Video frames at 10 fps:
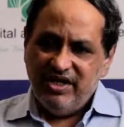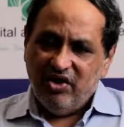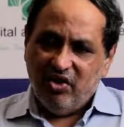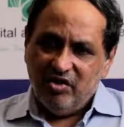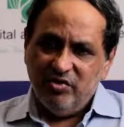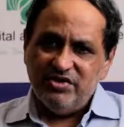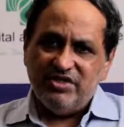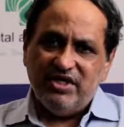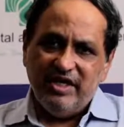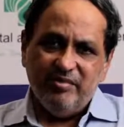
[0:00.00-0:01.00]
Almost
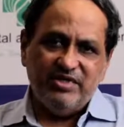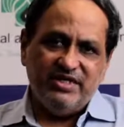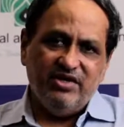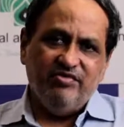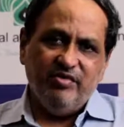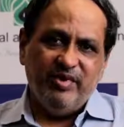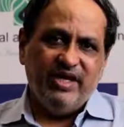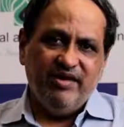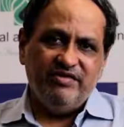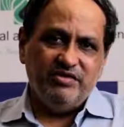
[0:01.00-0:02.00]
30% of women
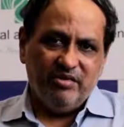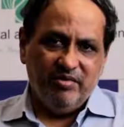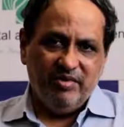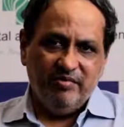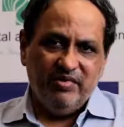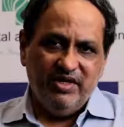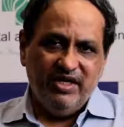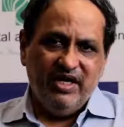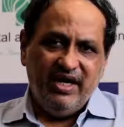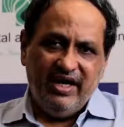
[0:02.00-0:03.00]
have this problem.
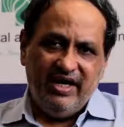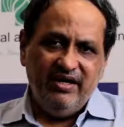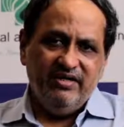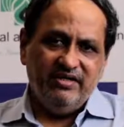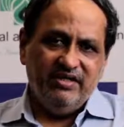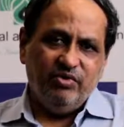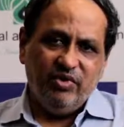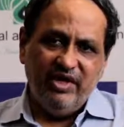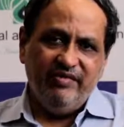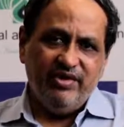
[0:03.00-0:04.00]
And the
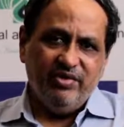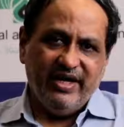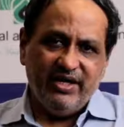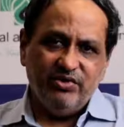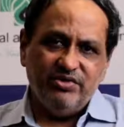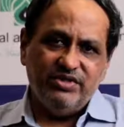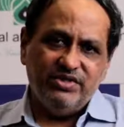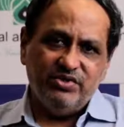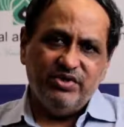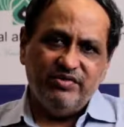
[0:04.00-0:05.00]
only way to diagnose
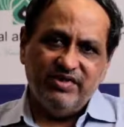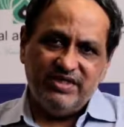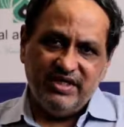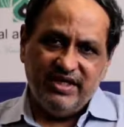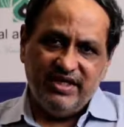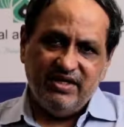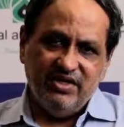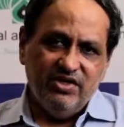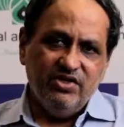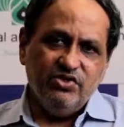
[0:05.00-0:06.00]
is to investigate.
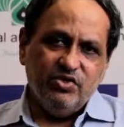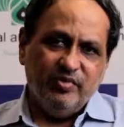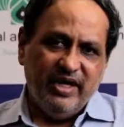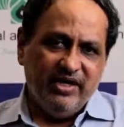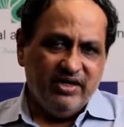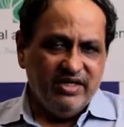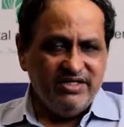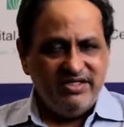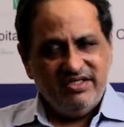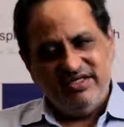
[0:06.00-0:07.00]
So my
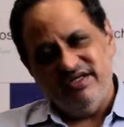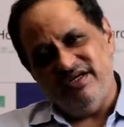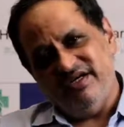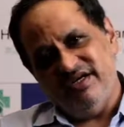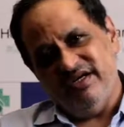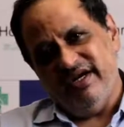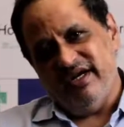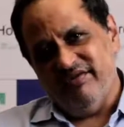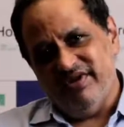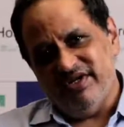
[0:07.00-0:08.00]
earnest
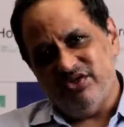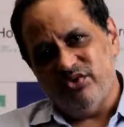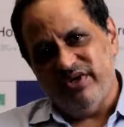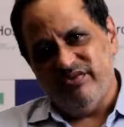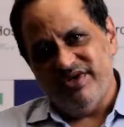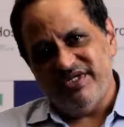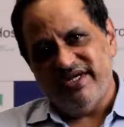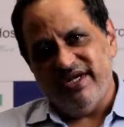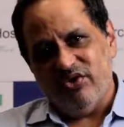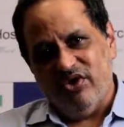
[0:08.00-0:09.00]
endeavor is to
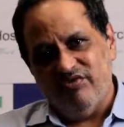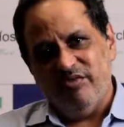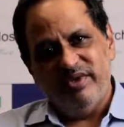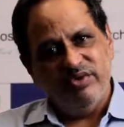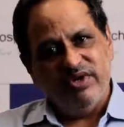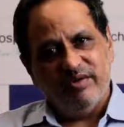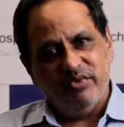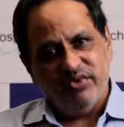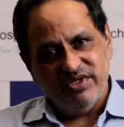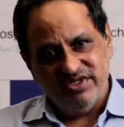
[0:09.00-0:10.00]
investigate all women who come
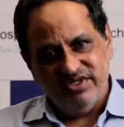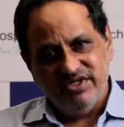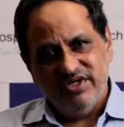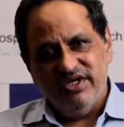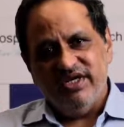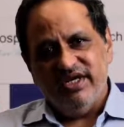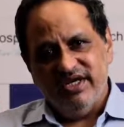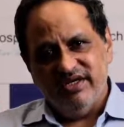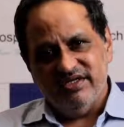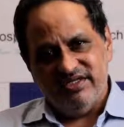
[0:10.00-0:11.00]
to us
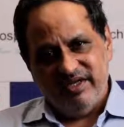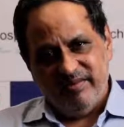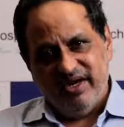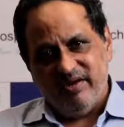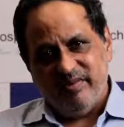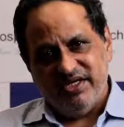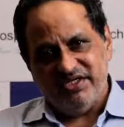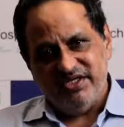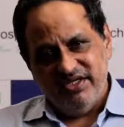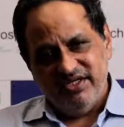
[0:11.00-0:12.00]
in a stepladder fashion,